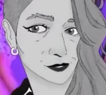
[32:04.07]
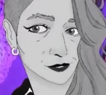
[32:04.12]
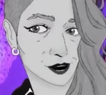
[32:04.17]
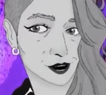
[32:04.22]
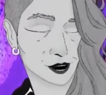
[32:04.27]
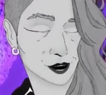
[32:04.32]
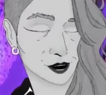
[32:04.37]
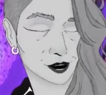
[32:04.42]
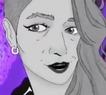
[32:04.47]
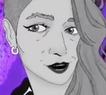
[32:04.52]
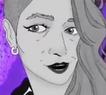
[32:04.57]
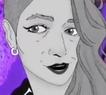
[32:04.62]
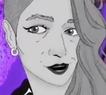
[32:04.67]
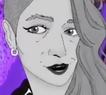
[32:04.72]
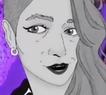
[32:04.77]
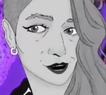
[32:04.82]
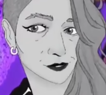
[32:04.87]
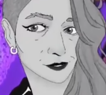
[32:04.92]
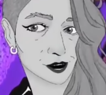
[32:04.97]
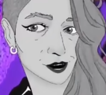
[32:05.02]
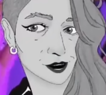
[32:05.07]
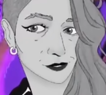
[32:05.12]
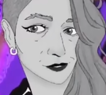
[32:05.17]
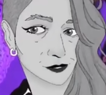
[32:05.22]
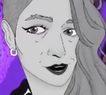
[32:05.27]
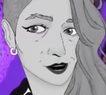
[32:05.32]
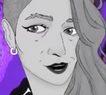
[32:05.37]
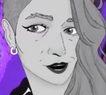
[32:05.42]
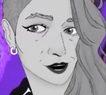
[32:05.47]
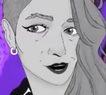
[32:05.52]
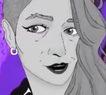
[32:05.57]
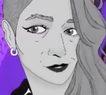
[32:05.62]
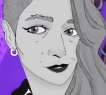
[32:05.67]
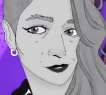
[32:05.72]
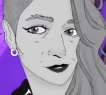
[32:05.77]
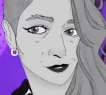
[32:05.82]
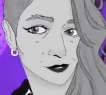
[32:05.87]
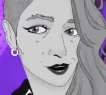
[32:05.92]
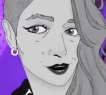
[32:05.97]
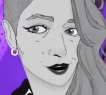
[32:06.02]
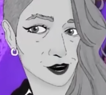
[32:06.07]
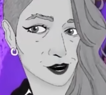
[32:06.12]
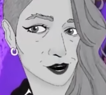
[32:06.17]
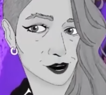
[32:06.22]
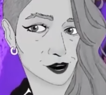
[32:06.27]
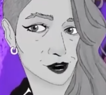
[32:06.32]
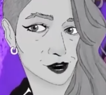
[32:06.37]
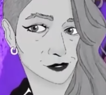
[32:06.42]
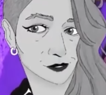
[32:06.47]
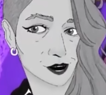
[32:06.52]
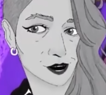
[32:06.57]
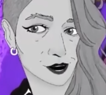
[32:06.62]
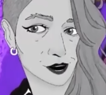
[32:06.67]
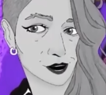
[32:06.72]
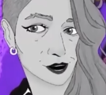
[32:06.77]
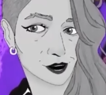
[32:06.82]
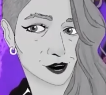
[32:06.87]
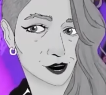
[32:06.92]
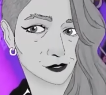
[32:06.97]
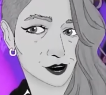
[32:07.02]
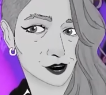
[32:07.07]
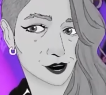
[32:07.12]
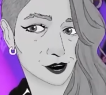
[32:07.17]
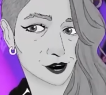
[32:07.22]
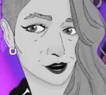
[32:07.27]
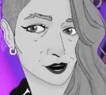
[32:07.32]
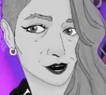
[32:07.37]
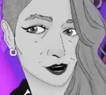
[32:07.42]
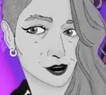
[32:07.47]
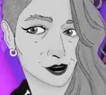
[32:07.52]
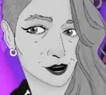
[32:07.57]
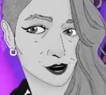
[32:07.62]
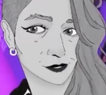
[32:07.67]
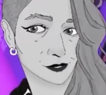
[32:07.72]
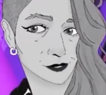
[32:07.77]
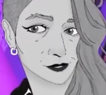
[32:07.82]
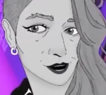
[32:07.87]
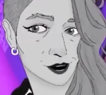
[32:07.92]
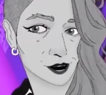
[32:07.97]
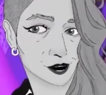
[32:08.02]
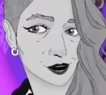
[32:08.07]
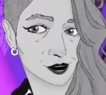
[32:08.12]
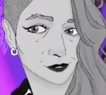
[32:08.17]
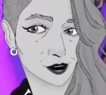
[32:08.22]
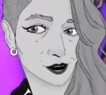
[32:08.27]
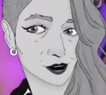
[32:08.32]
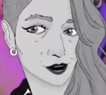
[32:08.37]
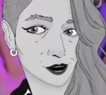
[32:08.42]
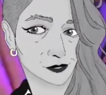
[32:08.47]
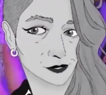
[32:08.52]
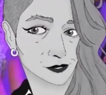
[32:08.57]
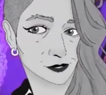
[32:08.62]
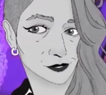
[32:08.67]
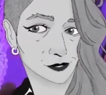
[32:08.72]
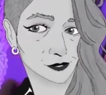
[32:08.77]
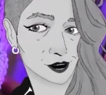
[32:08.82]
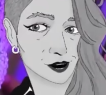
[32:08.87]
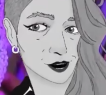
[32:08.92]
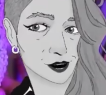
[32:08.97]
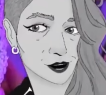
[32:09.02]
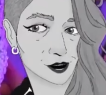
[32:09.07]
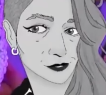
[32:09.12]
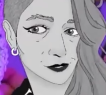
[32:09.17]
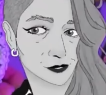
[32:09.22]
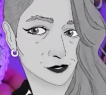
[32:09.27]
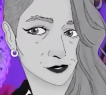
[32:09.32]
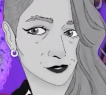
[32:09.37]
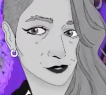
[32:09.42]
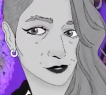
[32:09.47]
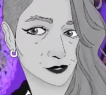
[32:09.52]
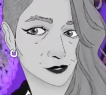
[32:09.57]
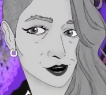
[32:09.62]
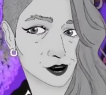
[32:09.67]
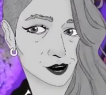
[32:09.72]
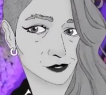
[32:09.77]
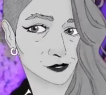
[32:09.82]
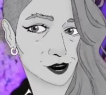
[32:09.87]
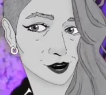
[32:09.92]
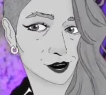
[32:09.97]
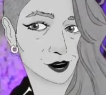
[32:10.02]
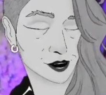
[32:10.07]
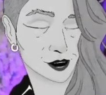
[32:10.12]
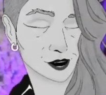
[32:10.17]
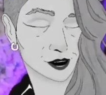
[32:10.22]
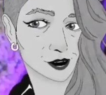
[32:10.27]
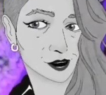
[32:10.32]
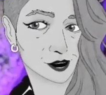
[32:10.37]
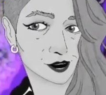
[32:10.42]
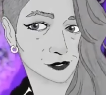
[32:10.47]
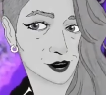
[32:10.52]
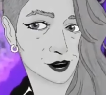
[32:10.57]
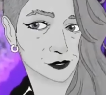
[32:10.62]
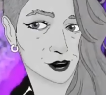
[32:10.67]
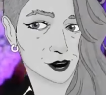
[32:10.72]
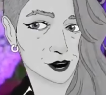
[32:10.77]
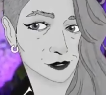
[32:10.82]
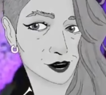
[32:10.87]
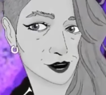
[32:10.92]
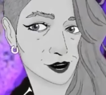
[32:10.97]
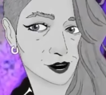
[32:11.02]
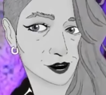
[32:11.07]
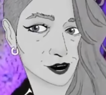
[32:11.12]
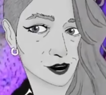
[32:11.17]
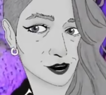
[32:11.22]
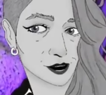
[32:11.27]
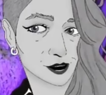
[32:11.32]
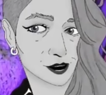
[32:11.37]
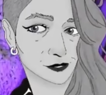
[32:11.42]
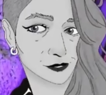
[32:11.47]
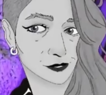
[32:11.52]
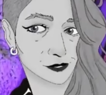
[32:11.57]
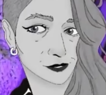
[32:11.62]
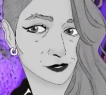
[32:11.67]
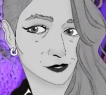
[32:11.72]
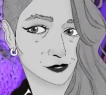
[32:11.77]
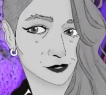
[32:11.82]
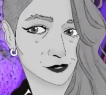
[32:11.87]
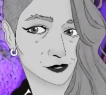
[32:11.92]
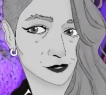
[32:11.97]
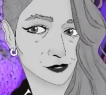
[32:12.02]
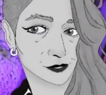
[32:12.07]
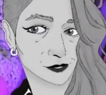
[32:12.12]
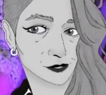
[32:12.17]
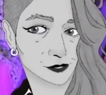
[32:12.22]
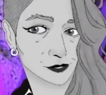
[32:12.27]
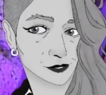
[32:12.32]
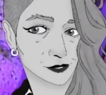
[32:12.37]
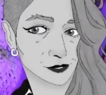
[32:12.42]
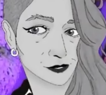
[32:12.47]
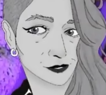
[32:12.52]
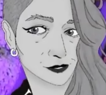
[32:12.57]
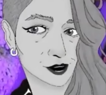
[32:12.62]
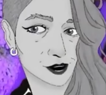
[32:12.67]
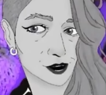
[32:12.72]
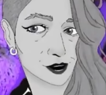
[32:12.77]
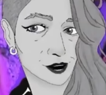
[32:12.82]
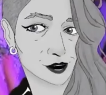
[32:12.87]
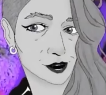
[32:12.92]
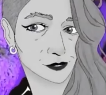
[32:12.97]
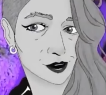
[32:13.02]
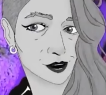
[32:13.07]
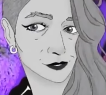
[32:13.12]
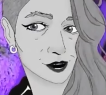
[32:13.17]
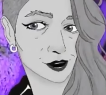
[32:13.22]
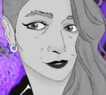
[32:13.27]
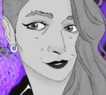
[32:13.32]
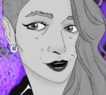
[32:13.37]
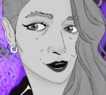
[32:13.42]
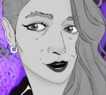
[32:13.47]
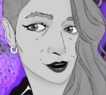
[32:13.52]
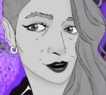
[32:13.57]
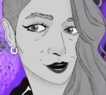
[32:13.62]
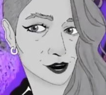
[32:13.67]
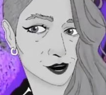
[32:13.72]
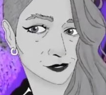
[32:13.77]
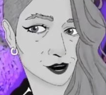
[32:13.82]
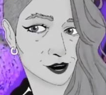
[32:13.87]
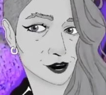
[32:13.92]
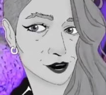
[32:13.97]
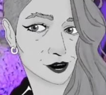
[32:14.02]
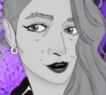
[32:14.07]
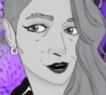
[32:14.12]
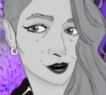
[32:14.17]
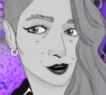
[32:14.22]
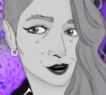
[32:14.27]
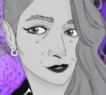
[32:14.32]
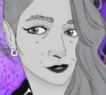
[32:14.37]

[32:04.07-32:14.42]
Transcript: this is like my first one, and this is just made out of Safeway bags. So it's just a whole bunch of crocheted Safeway bags. And the idea